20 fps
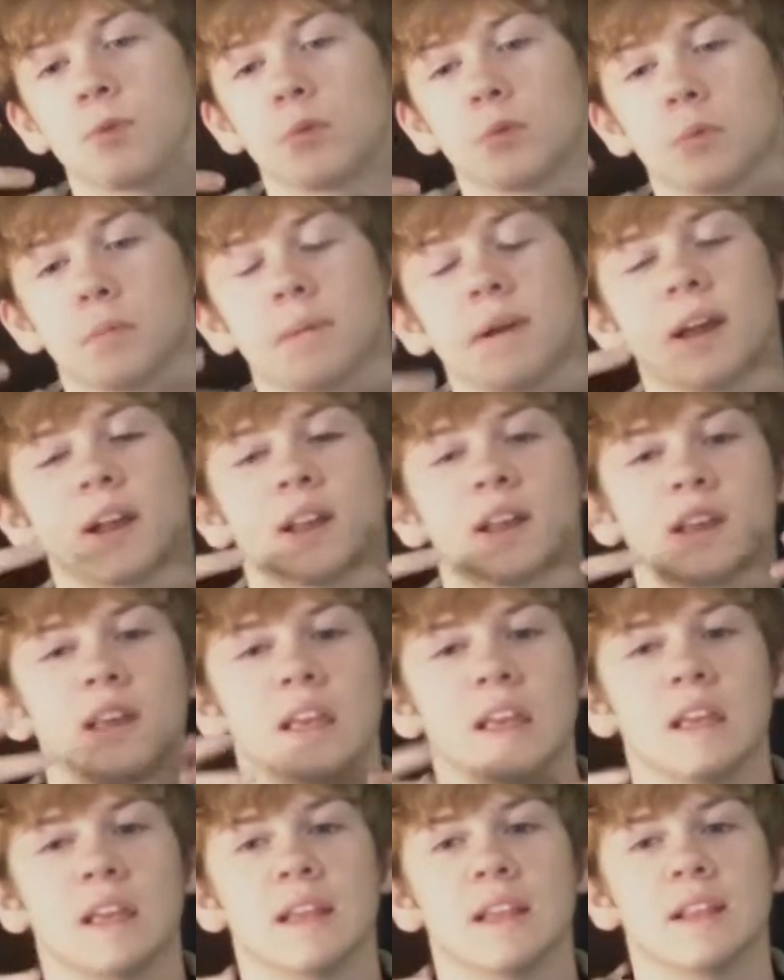We're back
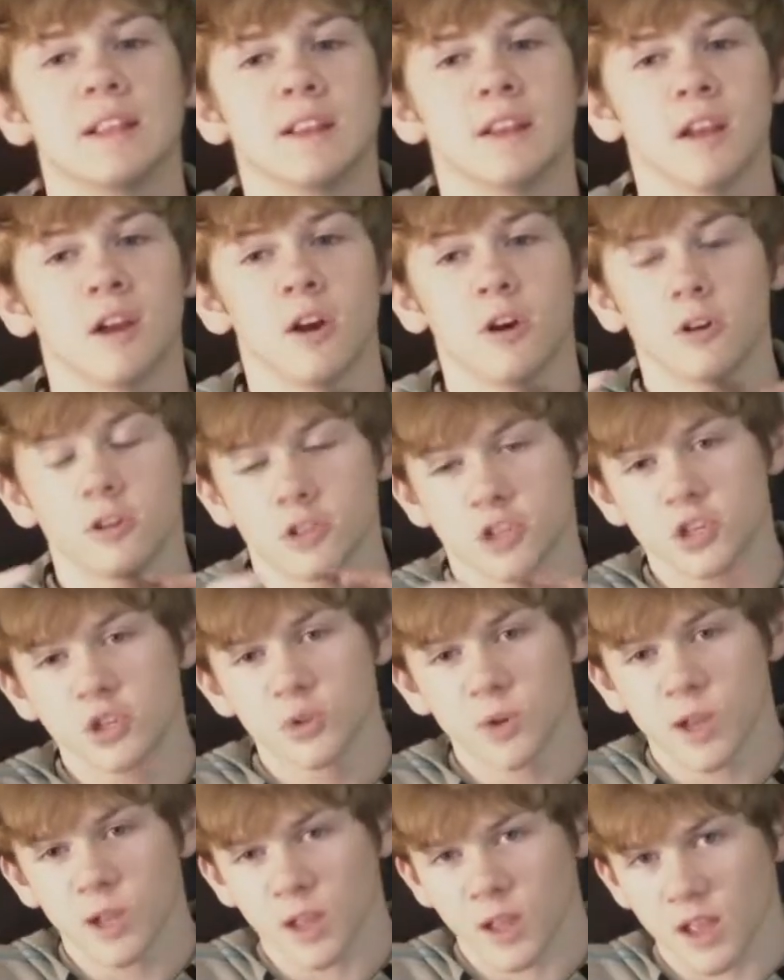in
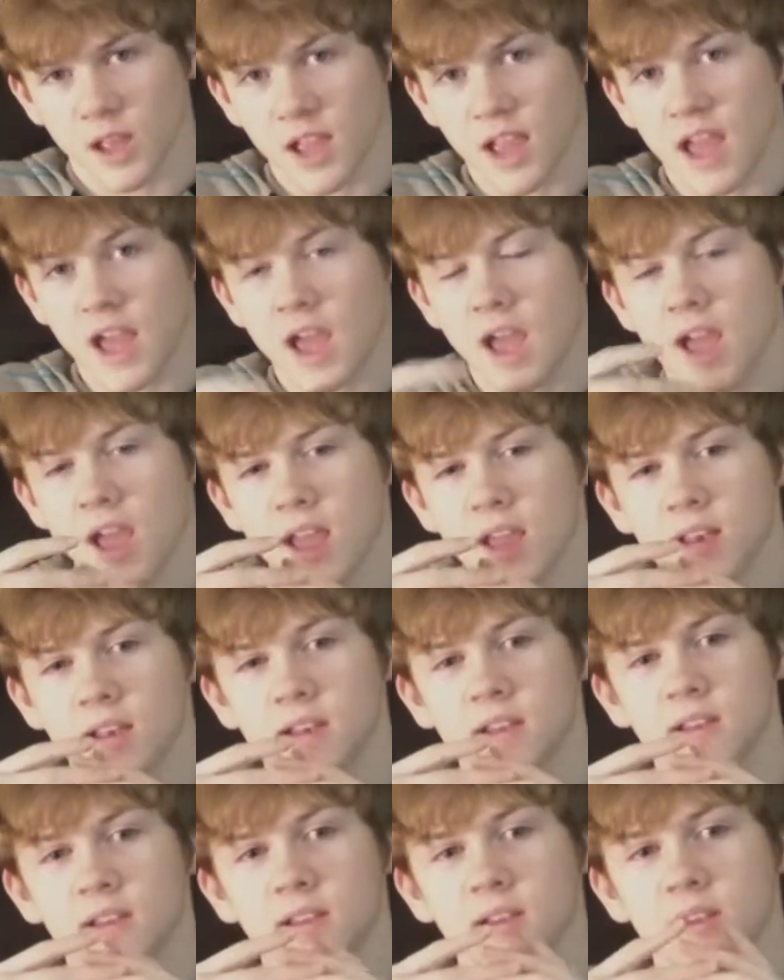Australia.
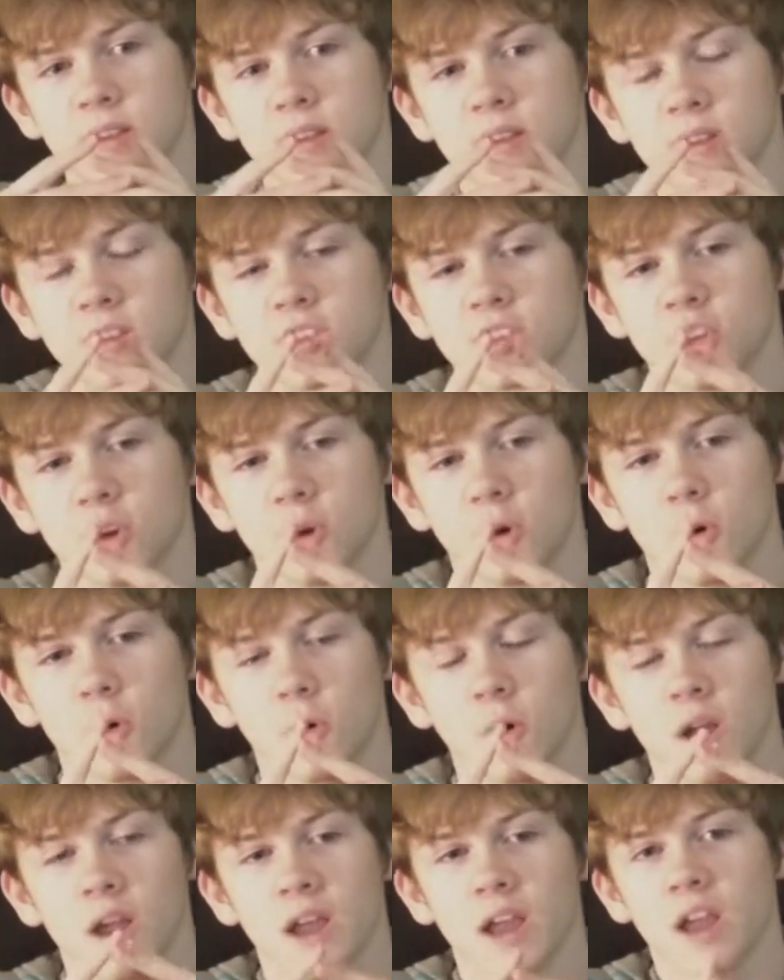And
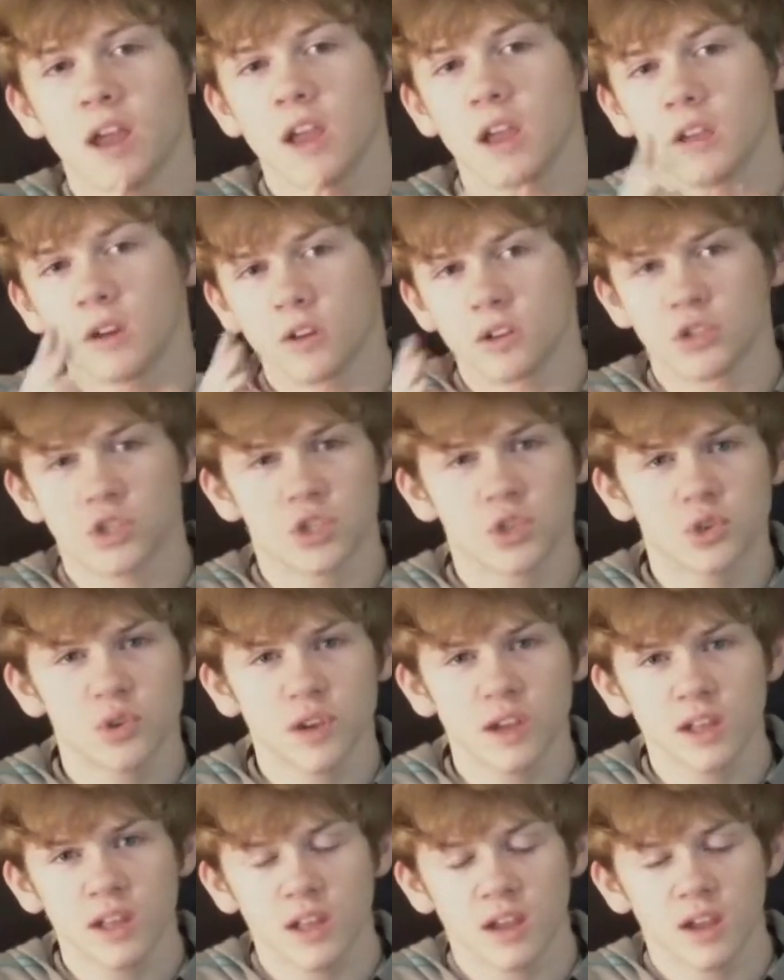so in
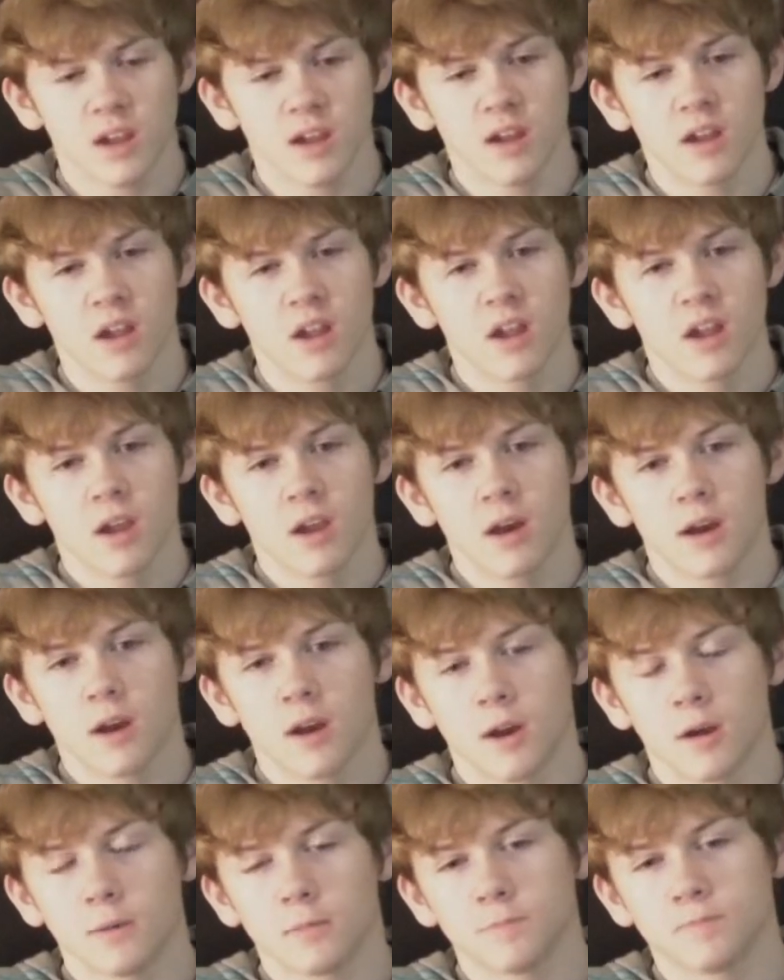Australia,
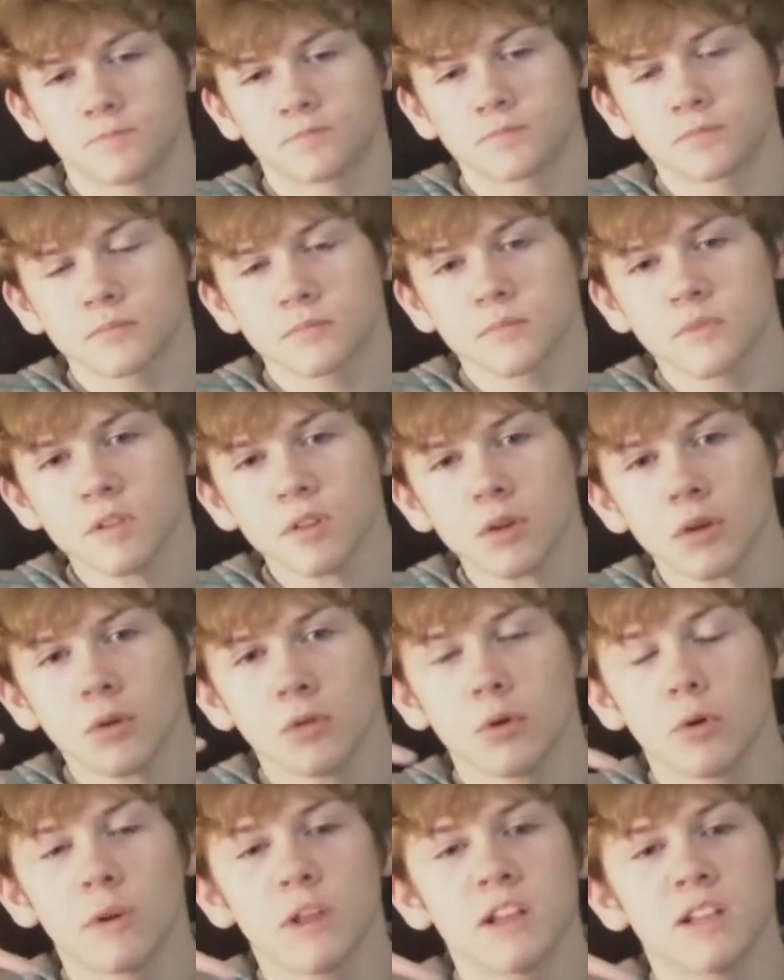
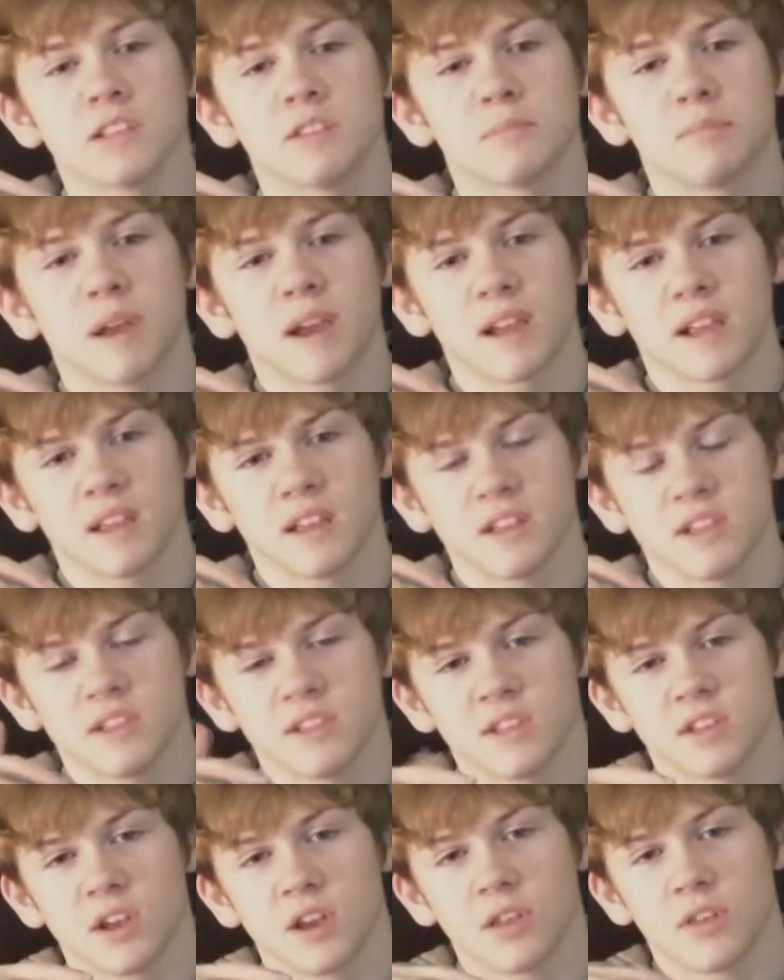Rodan's back at
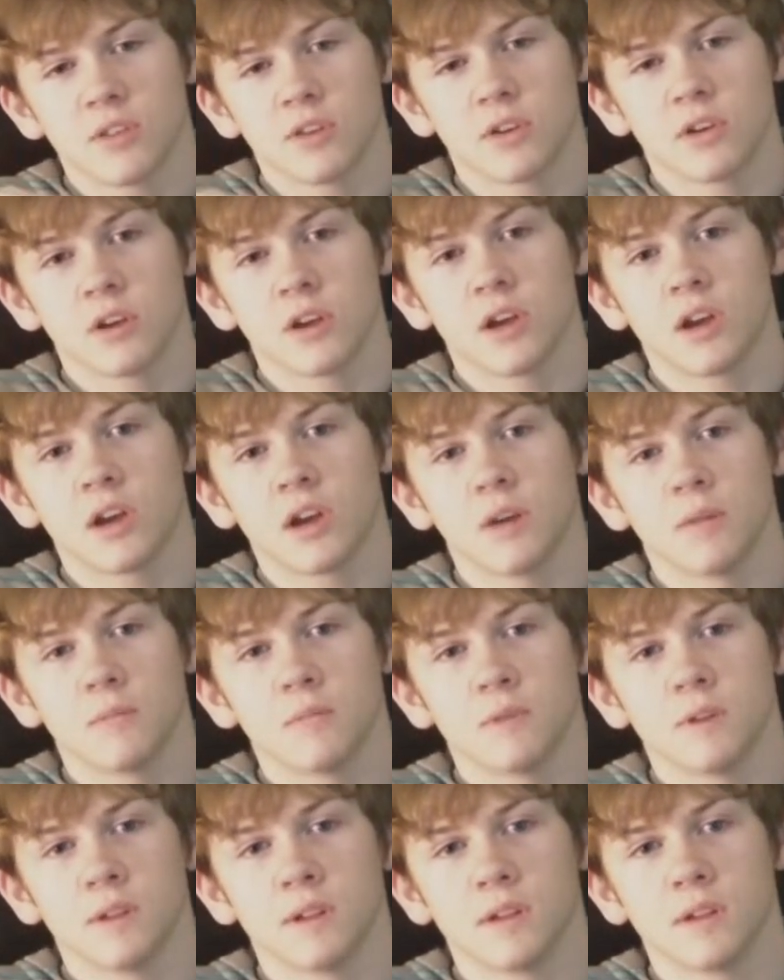his
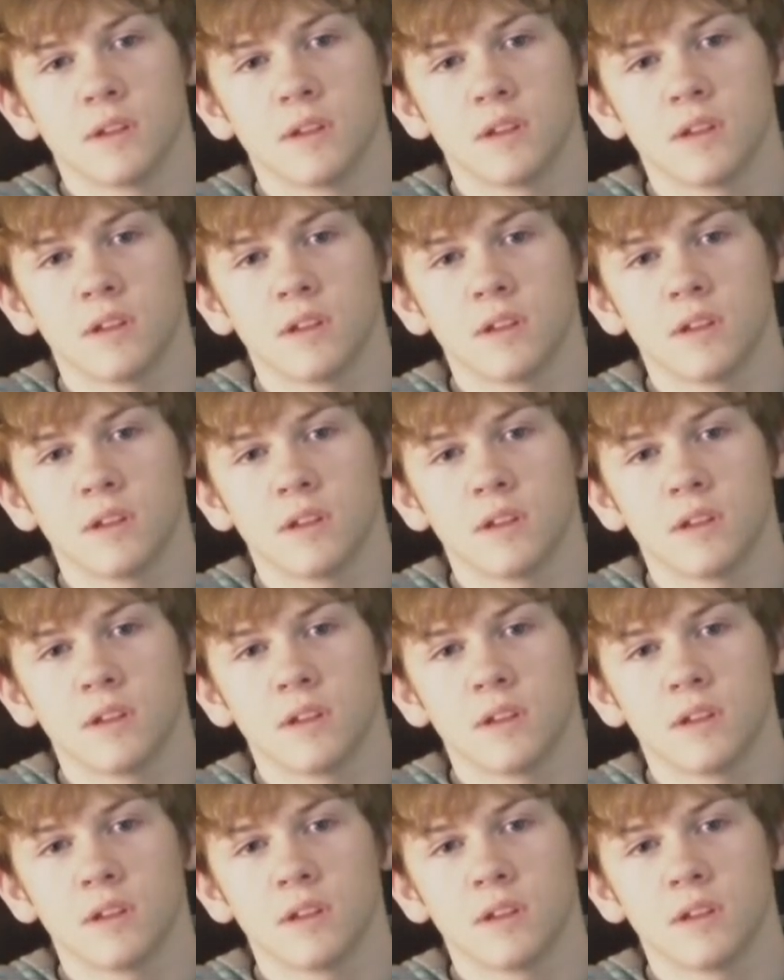other,